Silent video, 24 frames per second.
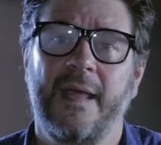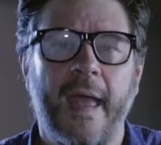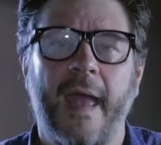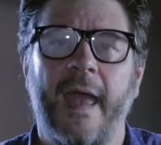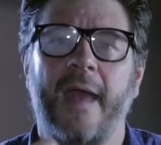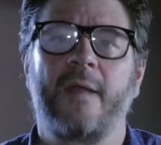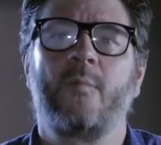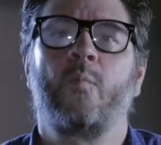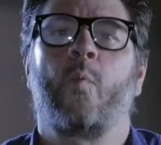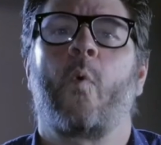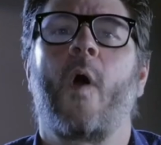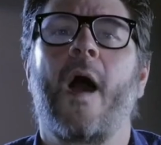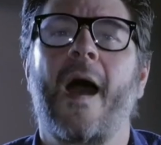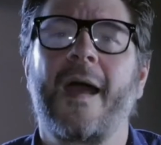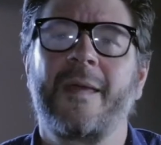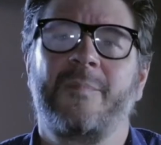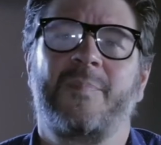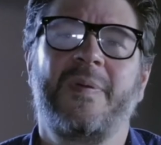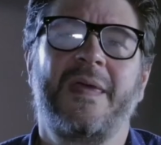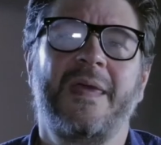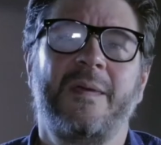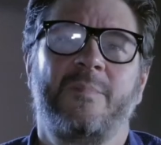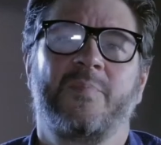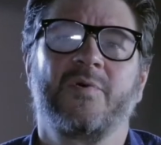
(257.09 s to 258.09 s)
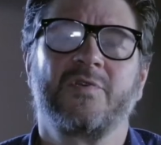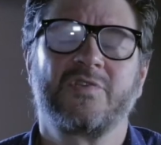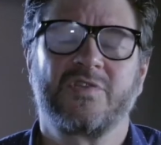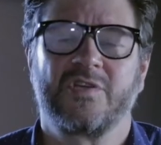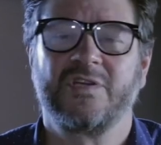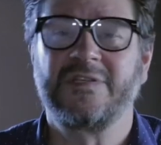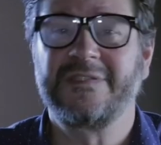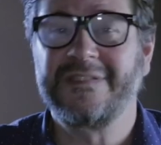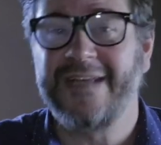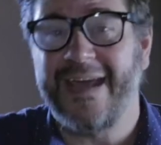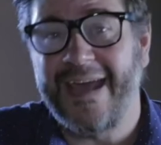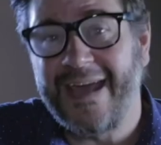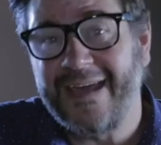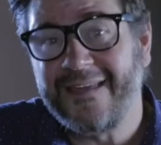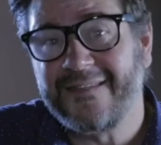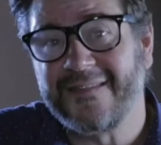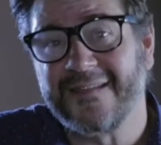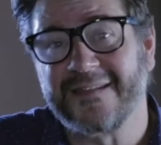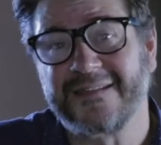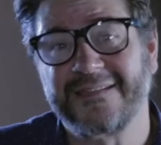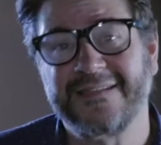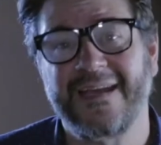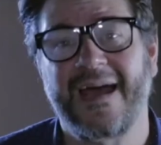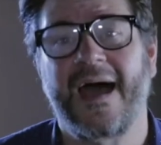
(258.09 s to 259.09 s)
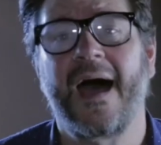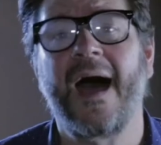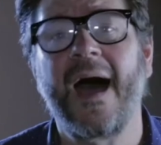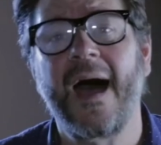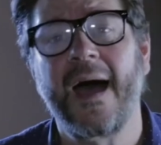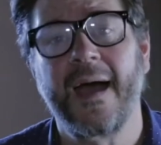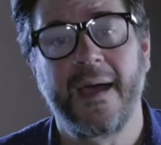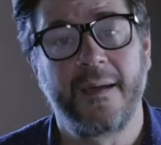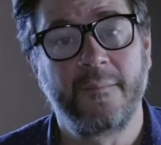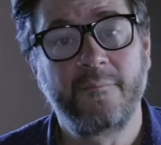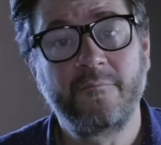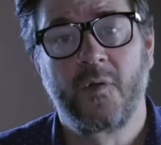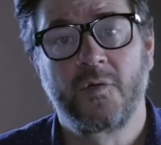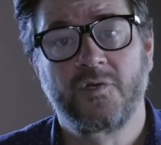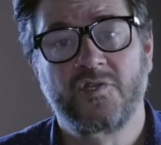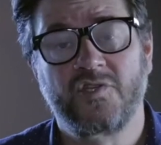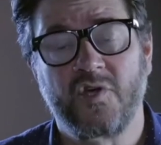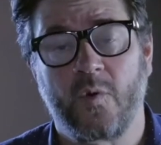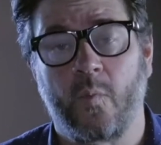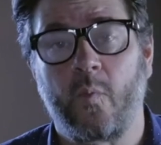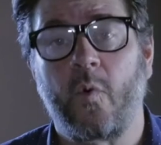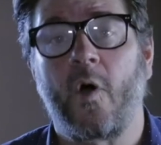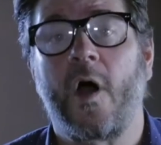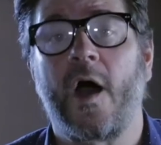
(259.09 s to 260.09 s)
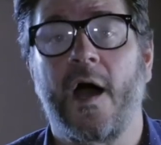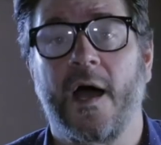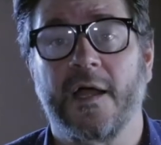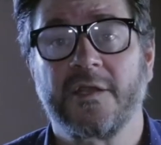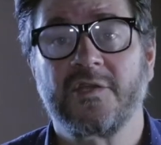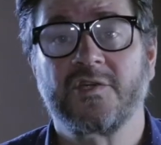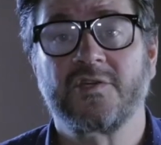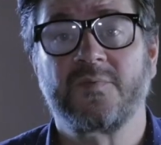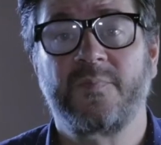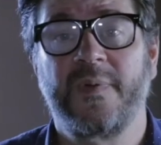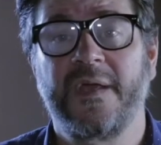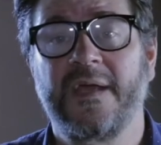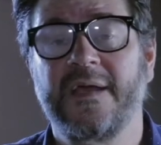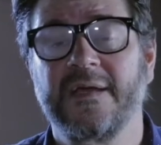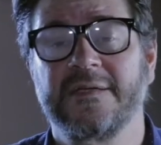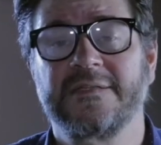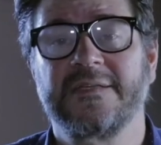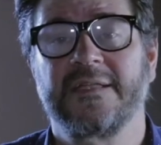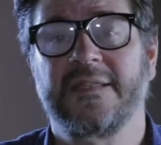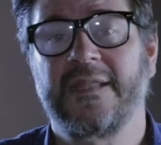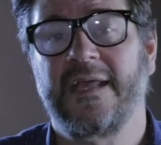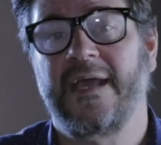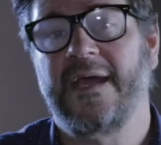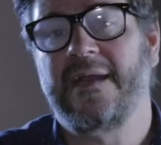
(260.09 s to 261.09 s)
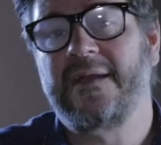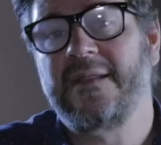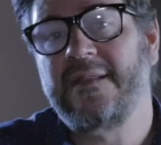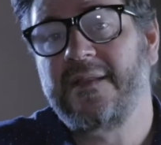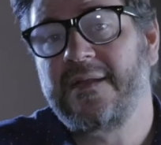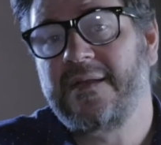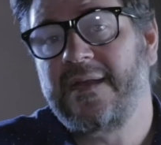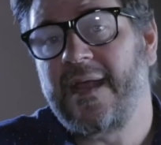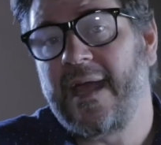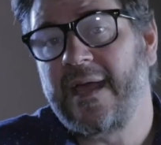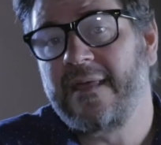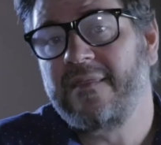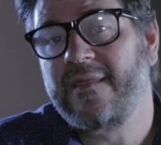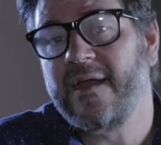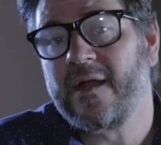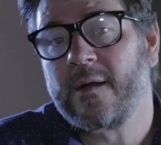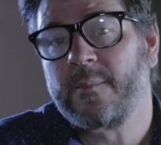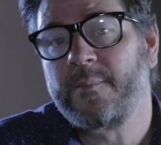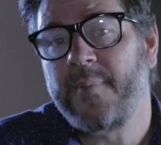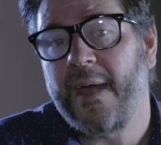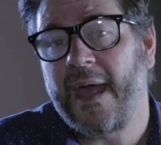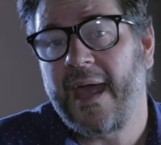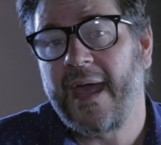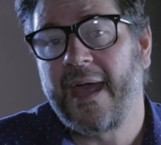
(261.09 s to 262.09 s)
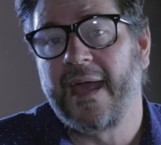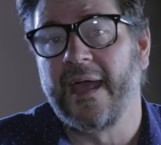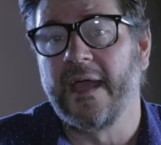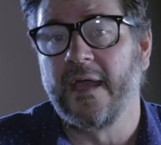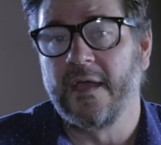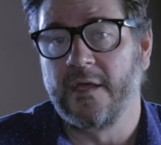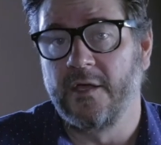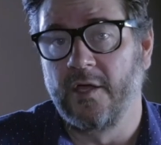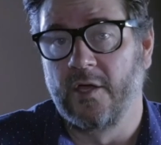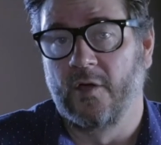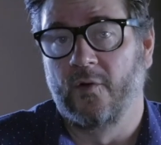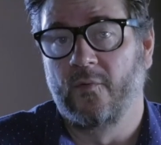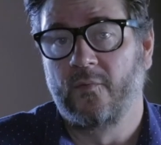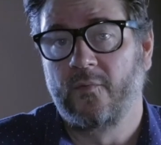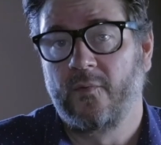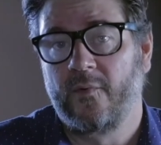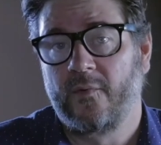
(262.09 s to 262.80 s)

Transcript: and why people should take the time to watch, because at the end of the day, they're paying you.